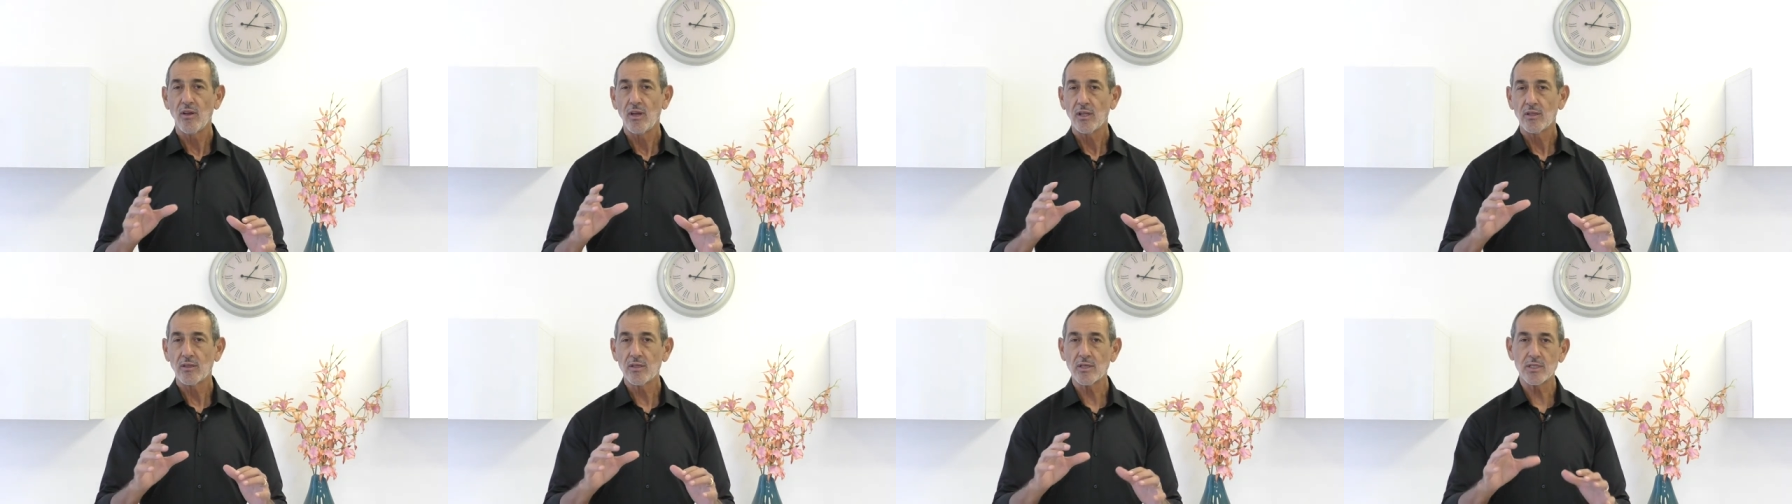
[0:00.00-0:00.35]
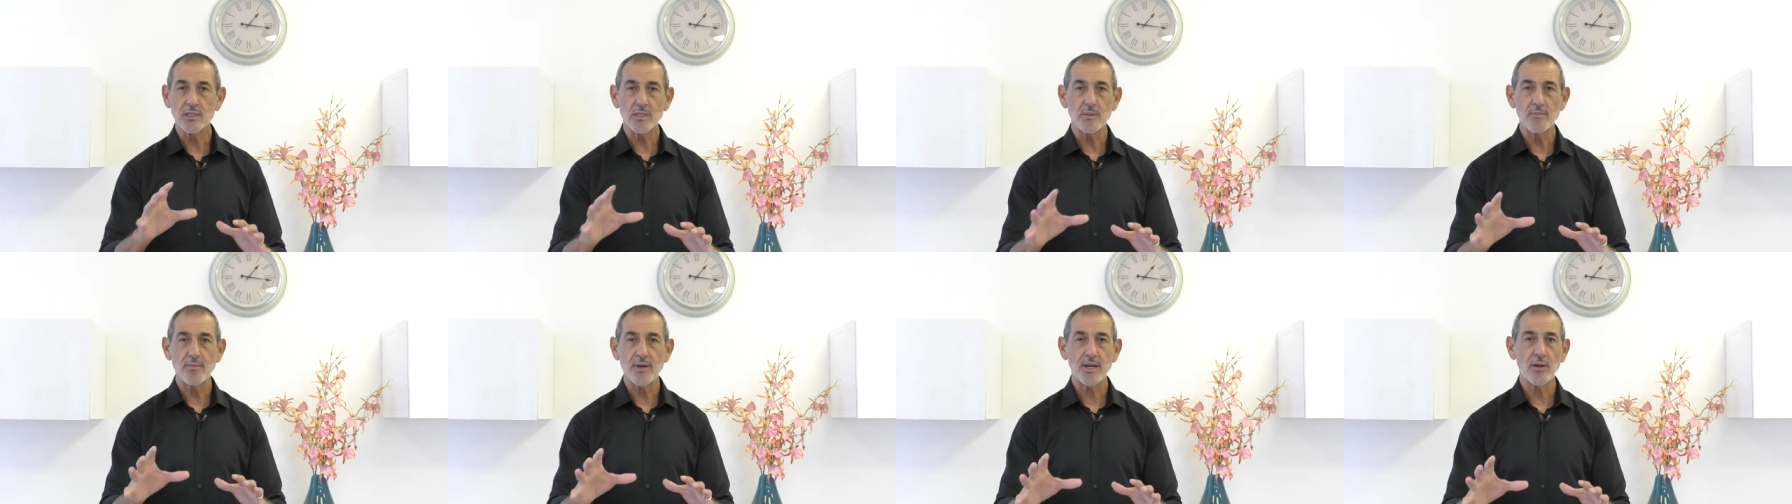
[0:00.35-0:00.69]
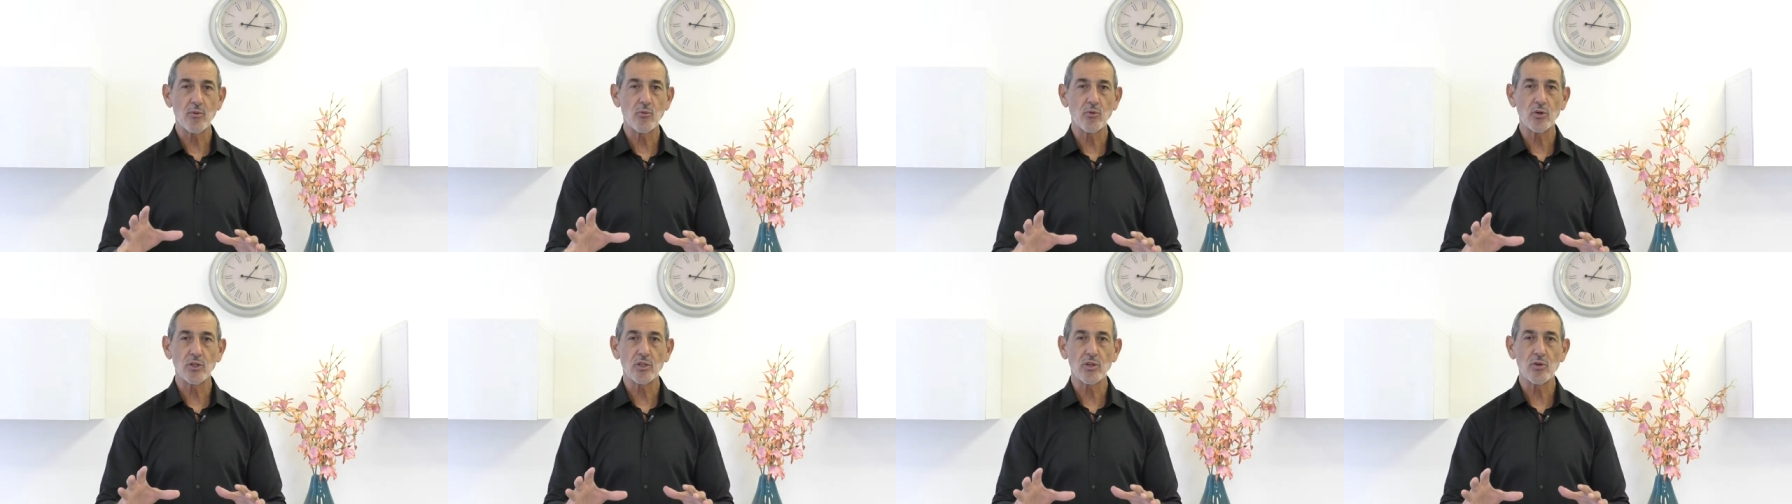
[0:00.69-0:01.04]
Doesn't matter
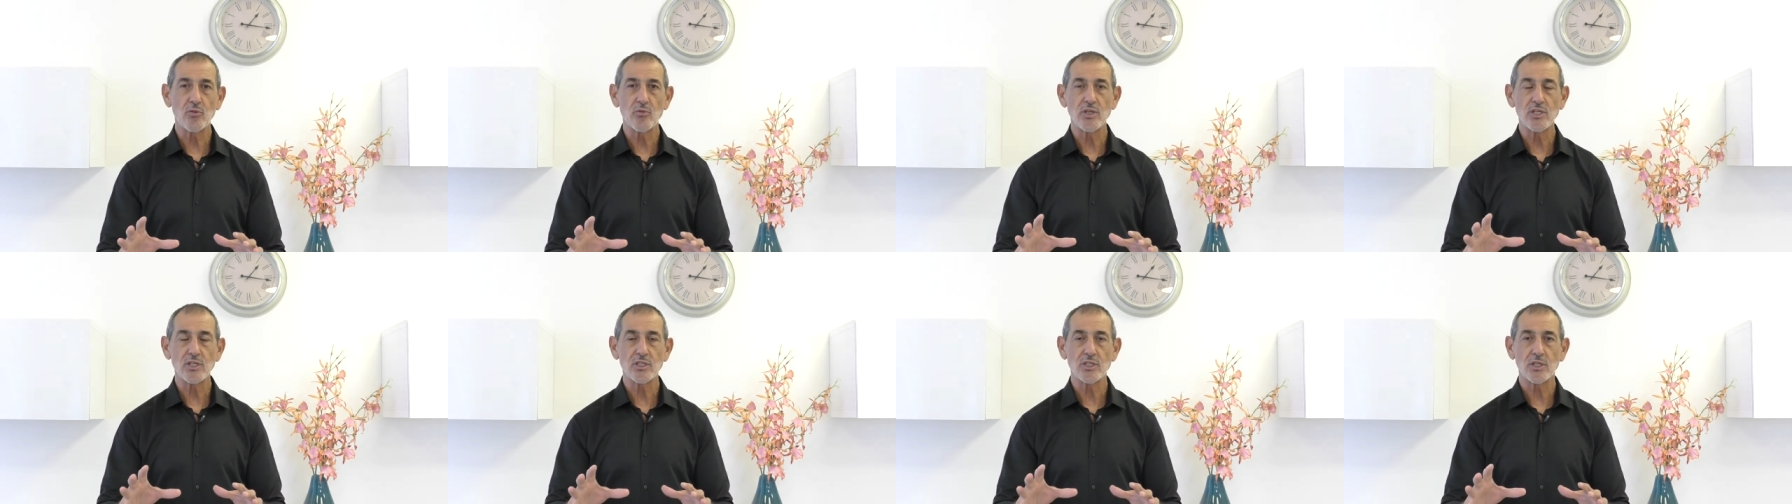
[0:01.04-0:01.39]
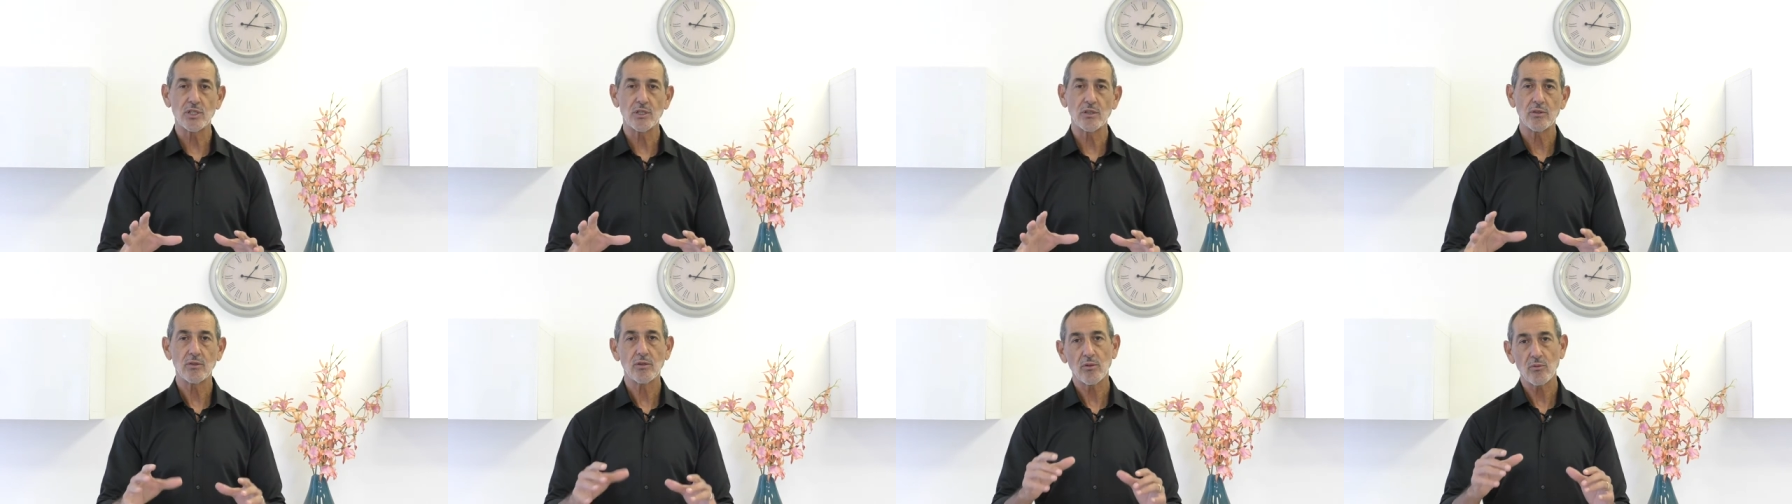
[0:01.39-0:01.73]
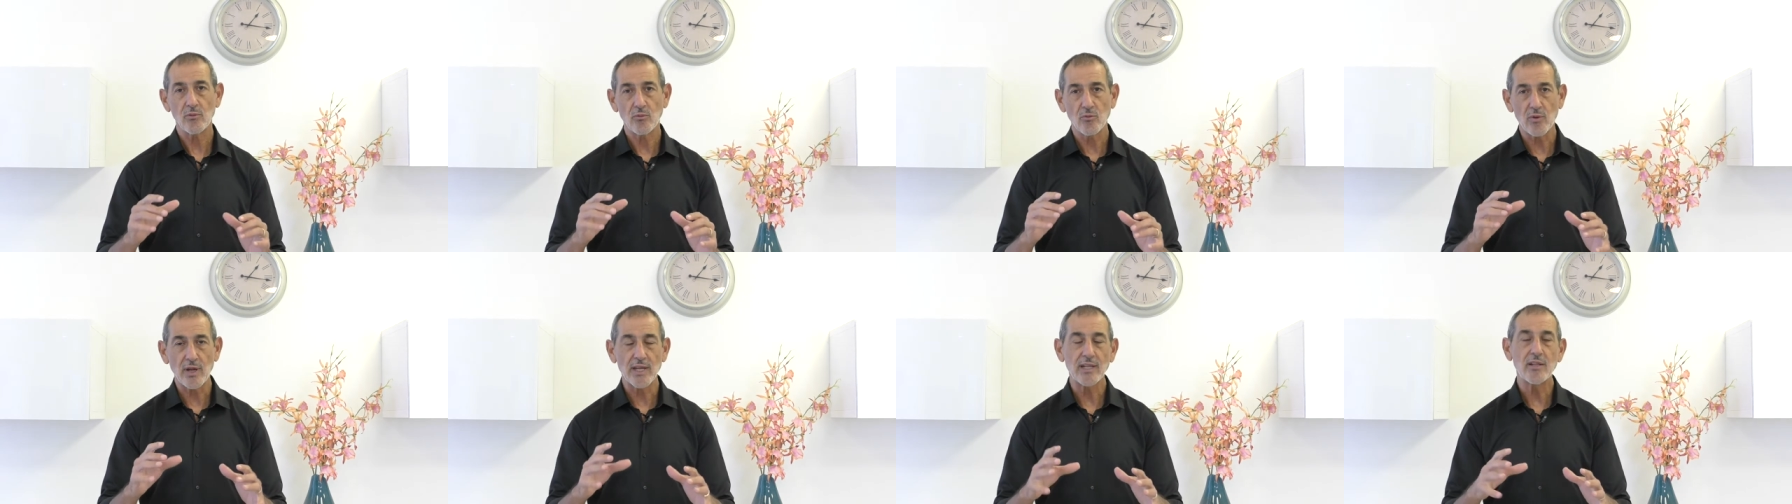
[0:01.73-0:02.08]
what the reason.
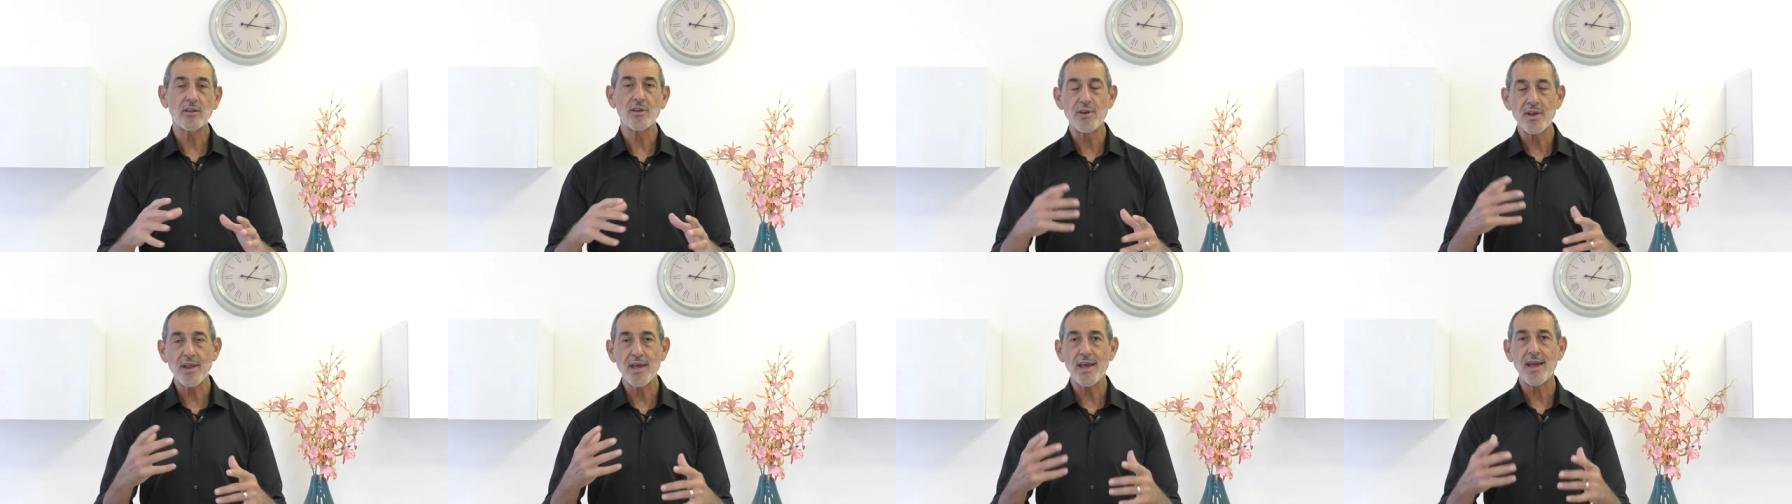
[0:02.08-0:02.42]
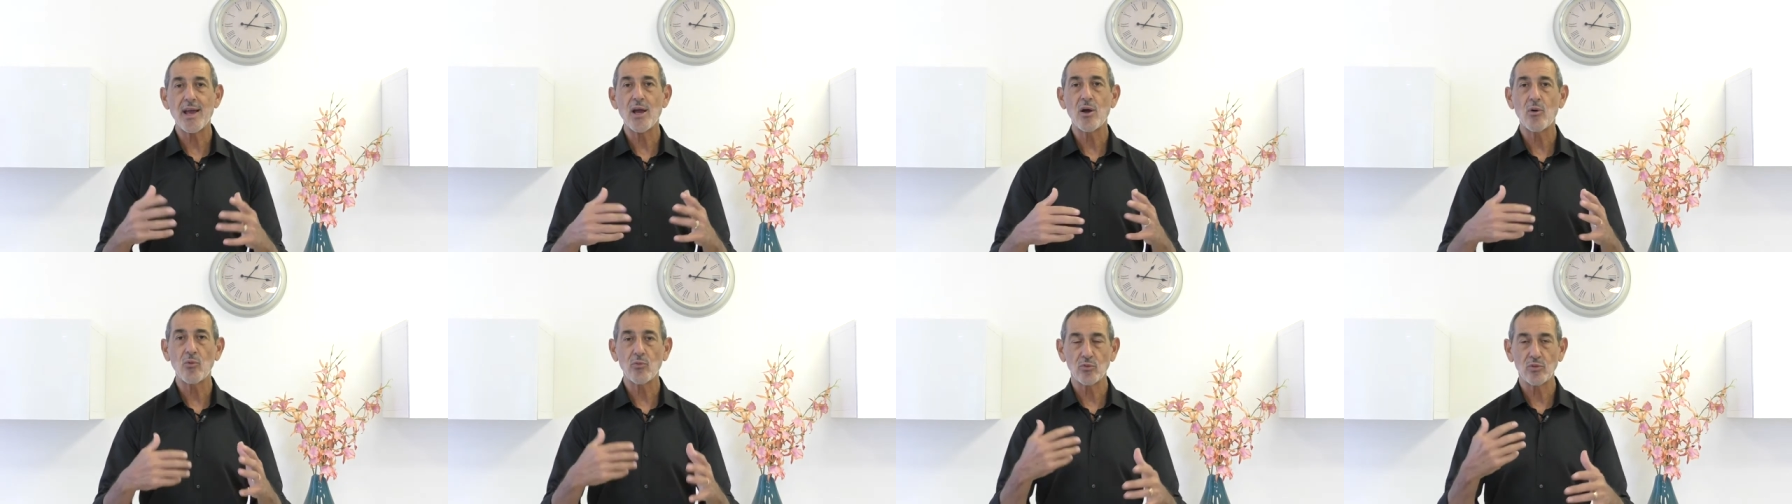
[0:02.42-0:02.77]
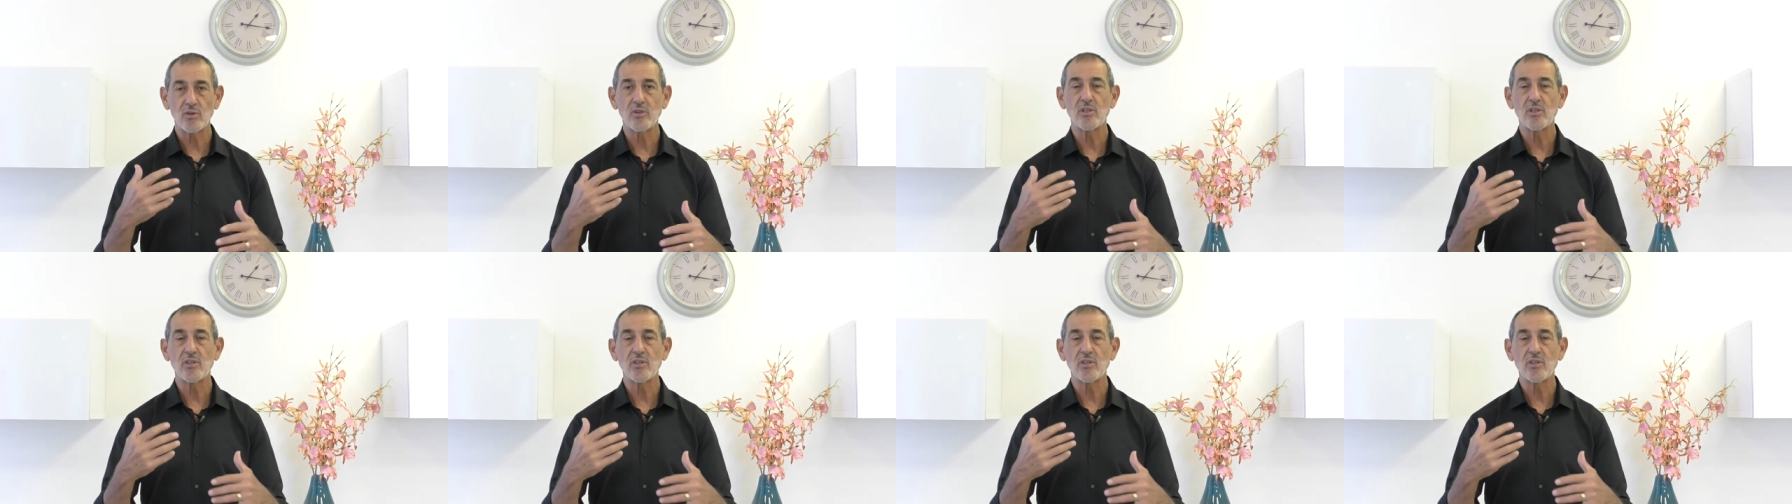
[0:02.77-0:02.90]
Right now,